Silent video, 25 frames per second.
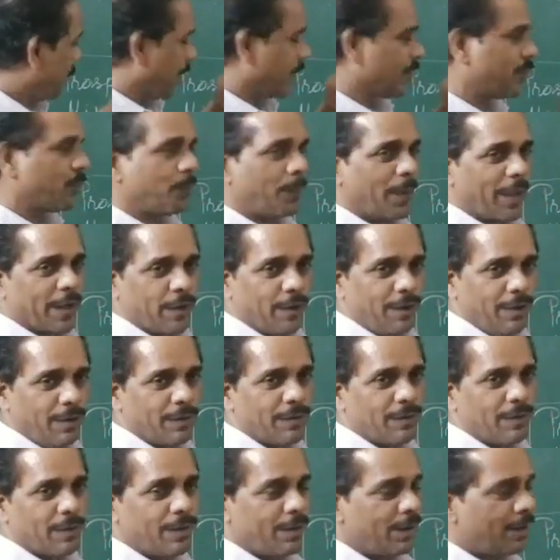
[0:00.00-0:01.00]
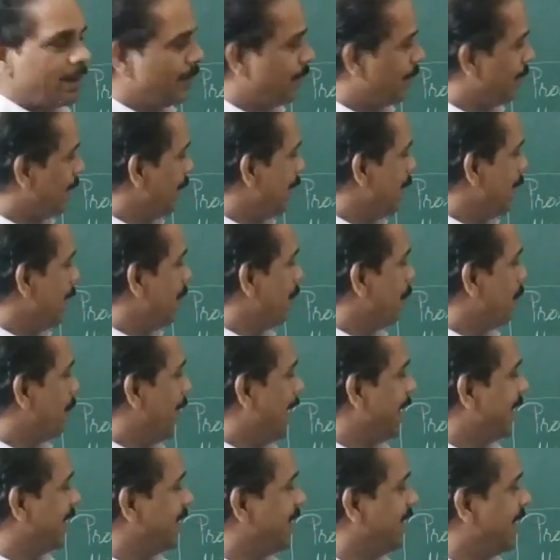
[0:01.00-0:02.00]
Prospero,
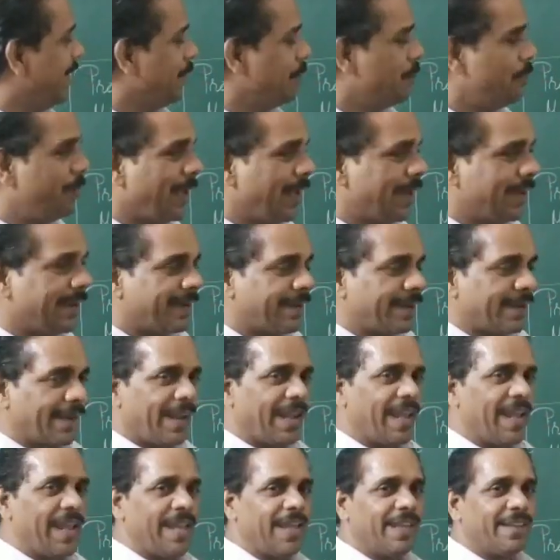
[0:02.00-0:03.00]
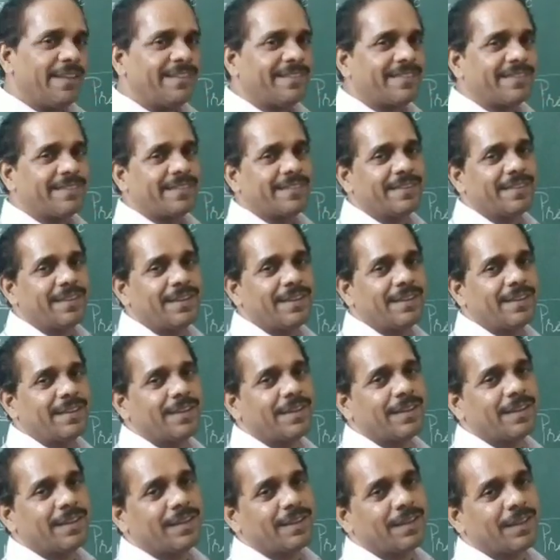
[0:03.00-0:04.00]
but he betrays
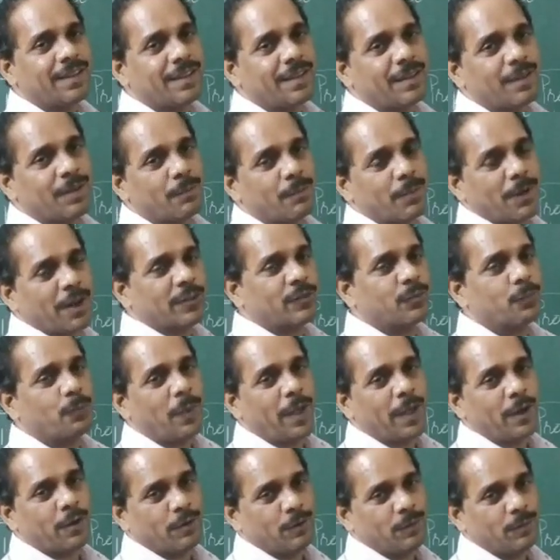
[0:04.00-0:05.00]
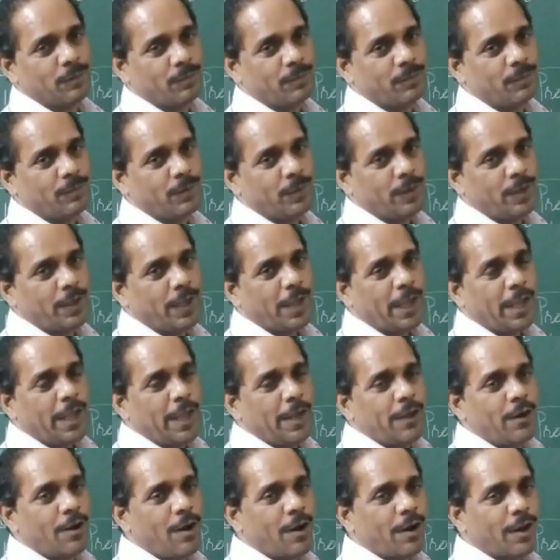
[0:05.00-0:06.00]
Prospero.
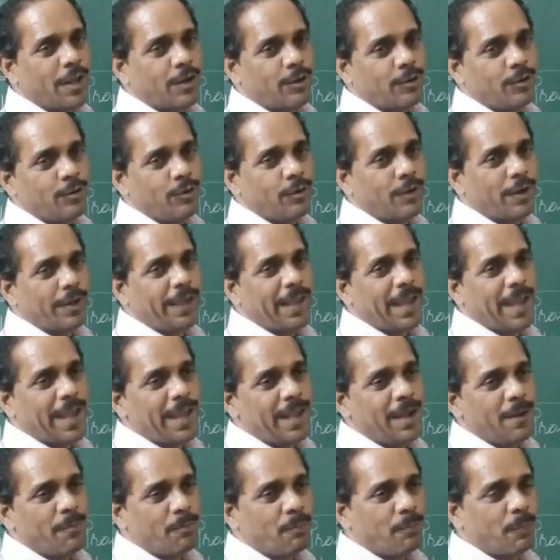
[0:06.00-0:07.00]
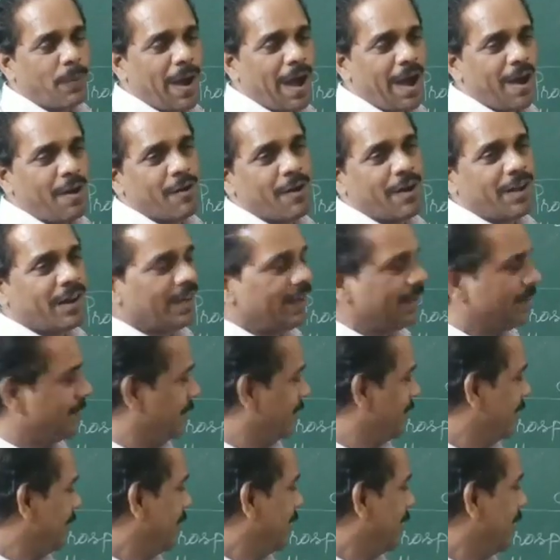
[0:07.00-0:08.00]
In order to gain power,
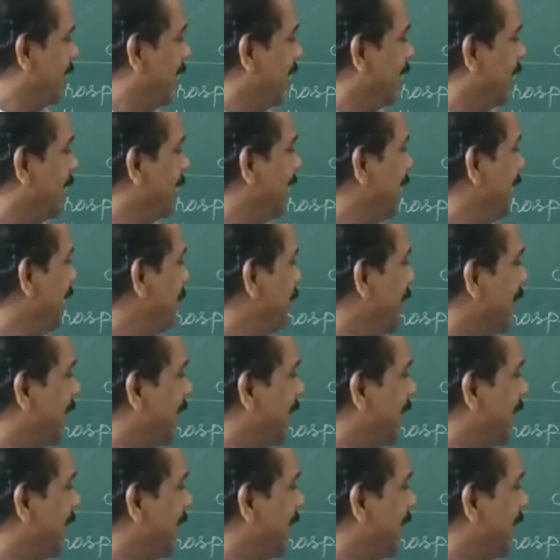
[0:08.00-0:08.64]
he